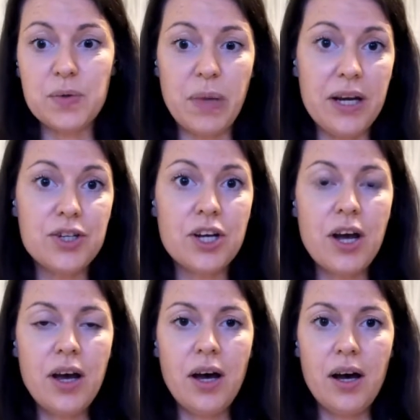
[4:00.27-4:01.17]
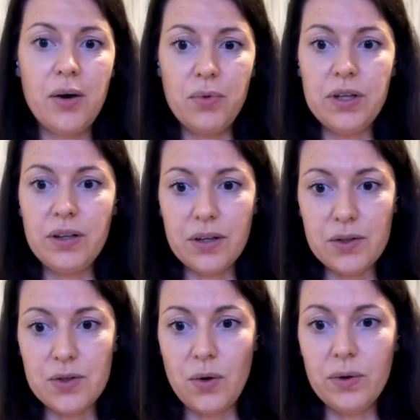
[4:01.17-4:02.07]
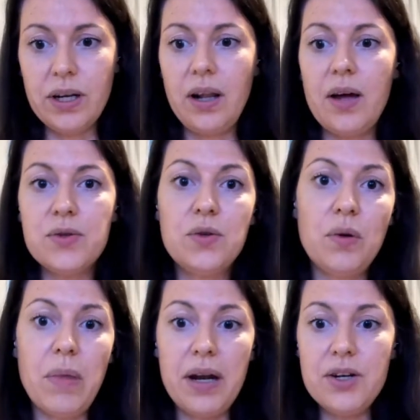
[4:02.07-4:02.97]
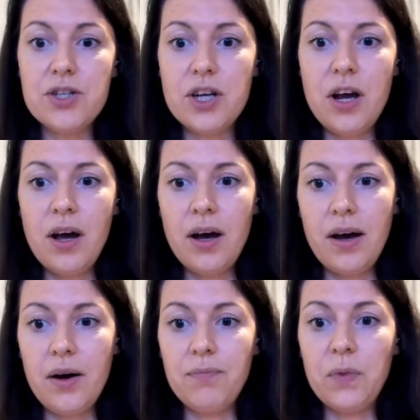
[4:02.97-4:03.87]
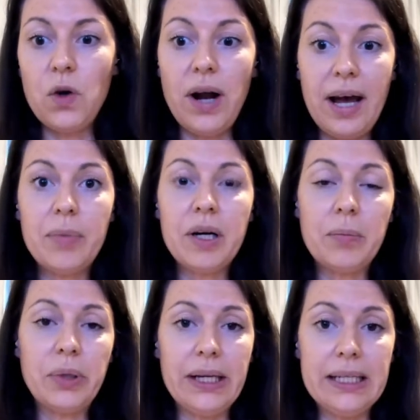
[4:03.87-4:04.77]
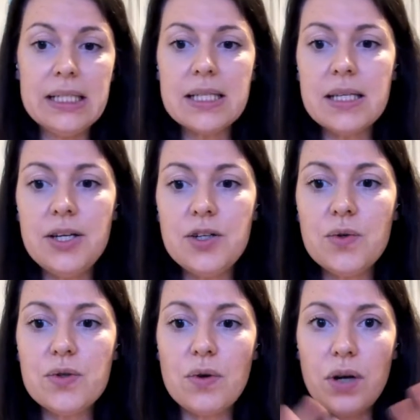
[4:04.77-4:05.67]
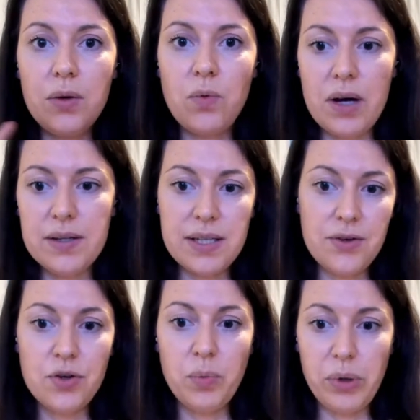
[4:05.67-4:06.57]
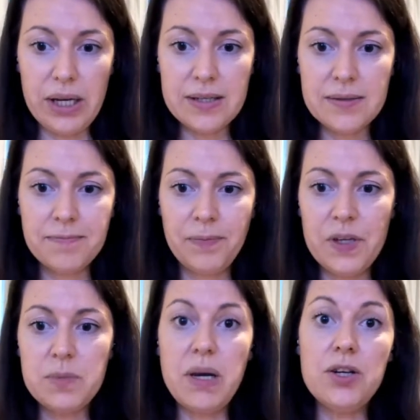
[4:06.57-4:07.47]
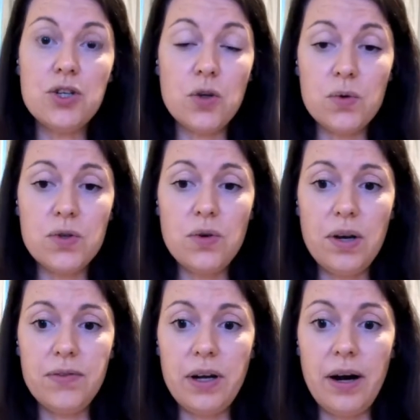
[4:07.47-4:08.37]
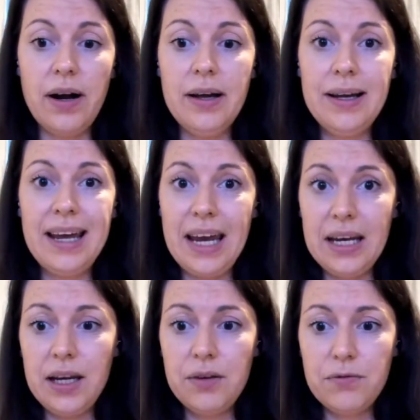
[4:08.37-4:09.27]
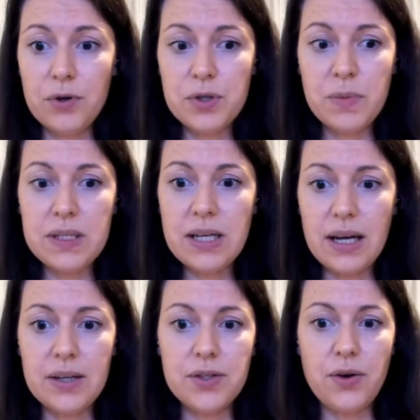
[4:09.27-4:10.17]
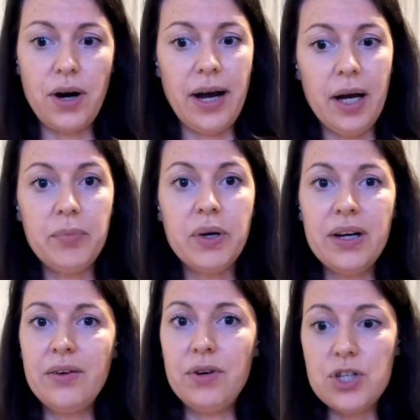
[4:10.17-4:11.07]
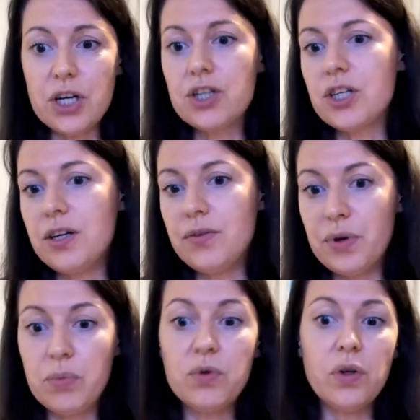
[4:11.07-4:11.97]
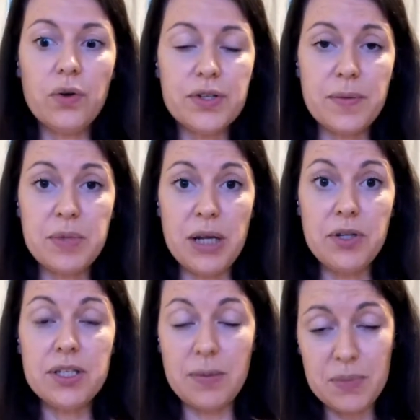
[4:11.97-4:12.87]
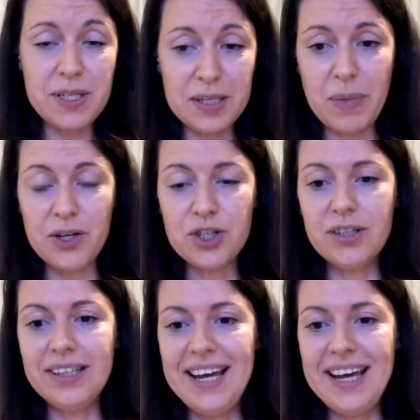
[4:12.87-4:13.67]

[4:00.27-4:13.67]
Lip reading: page within the console. It allows you to manage your app compliance issues in one central place. This page shows you if there are any enforcements against your app, rejection, removal, or suspension.